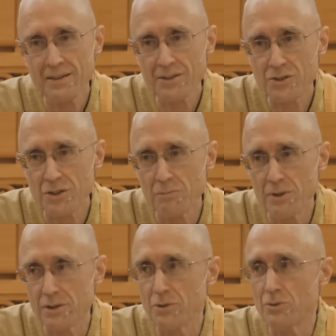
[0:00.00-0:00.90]

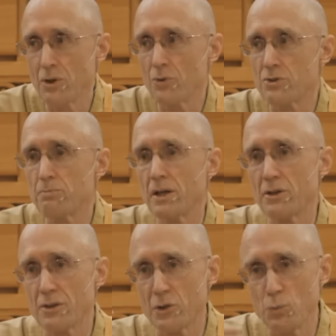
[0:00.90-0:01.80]
somebody who knows better
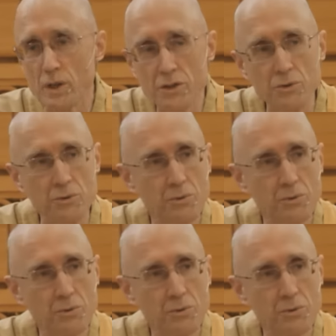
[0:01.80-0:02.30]
than we do